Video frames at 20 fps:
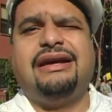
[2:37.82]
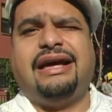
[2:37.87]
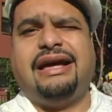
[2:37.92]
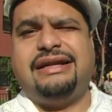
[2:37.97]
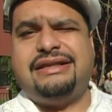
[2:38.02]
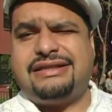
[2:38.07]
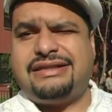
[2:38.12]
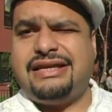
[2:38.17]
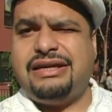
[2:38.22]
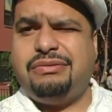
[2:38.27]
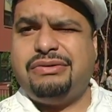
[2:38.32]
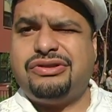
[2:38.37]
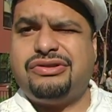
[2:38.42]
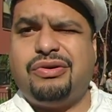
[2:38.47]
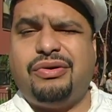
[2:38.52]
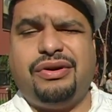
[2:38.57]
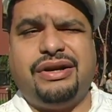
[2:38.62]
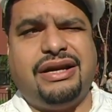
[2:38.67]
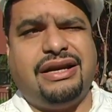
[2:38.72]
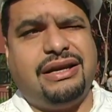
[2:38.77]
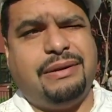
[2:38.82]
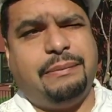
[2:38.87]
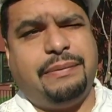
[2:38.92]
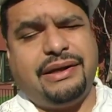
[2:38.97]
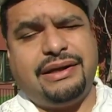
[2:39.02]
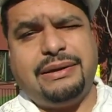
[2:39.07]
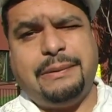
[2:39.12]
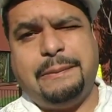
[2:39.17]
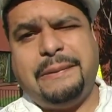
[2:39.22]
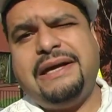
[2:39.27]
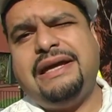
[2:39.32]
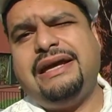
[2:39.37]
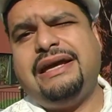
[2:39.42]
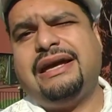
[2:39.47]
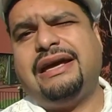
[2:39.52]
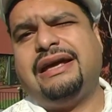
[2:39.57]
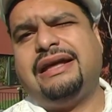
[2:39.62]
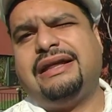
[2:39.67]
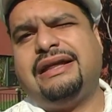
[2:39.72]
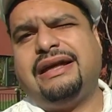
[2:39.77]
and see what's going on and bring the
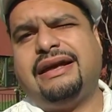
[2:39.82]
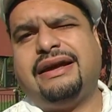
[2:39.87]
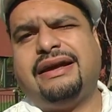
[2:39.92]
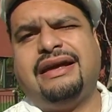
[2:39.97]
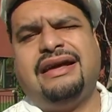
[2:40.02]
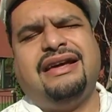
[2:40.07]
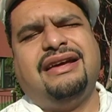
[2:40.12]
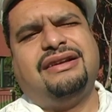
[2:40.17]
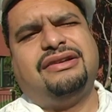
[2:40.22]
media in there.